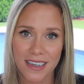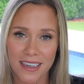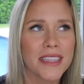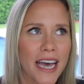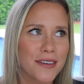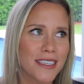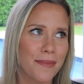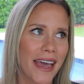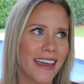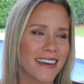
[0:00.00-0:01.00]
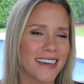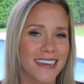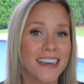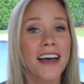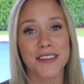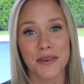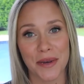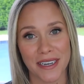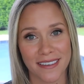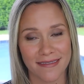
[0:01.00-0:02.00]
But that was my not so
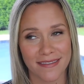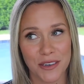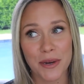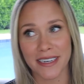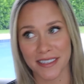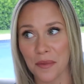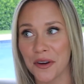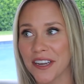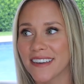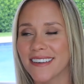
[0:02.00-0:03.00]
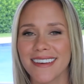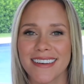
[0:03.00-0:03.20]
quick summary.